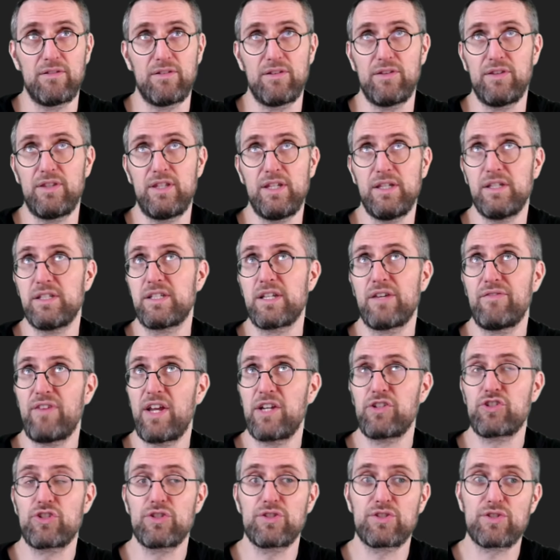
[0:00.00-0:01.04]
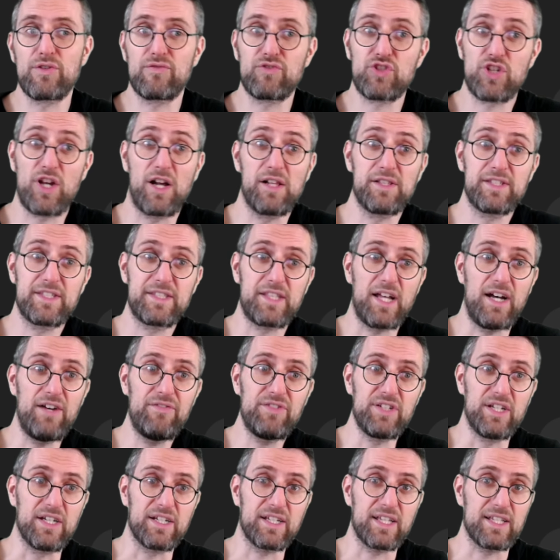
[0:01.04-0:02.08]
the interventions of Charles
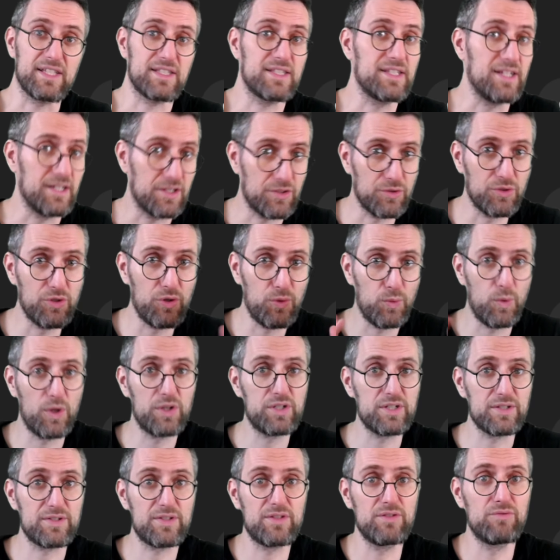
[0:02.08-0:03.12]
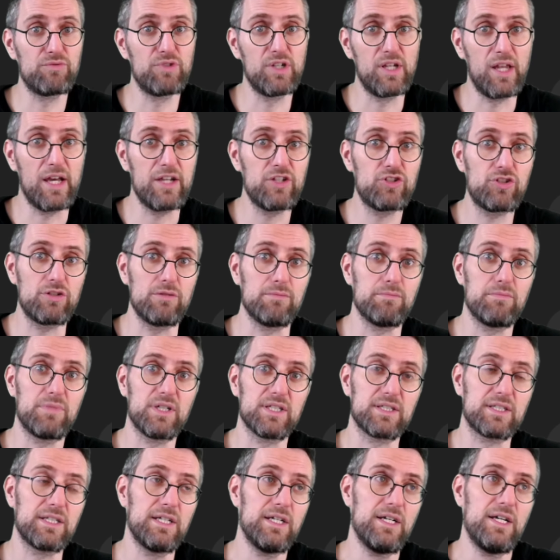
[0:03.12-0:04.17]
Darwin, I guess. I don't know what is the relation,
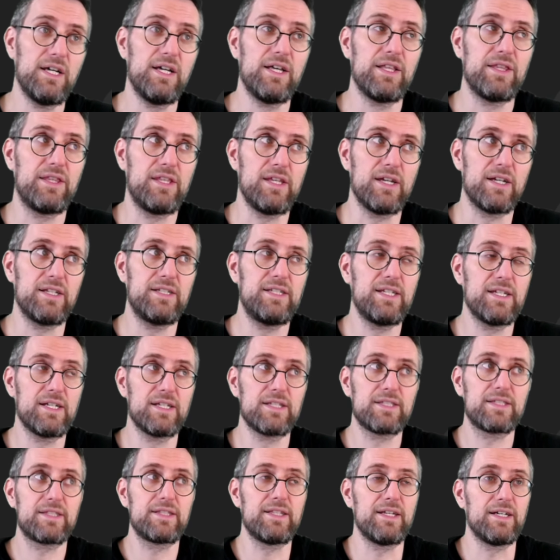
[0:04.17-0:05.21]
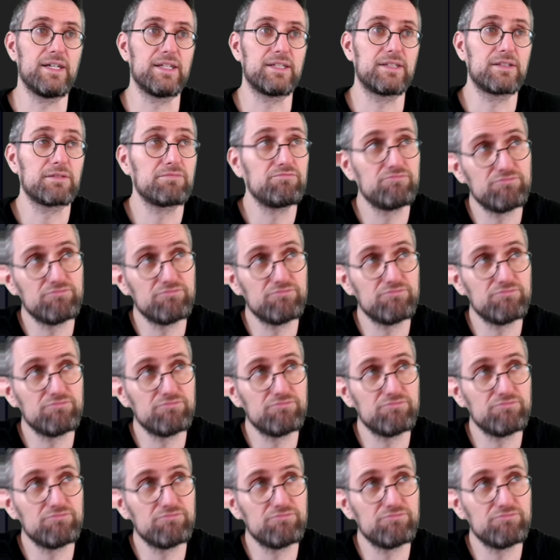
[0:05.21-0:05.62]
but the idea is that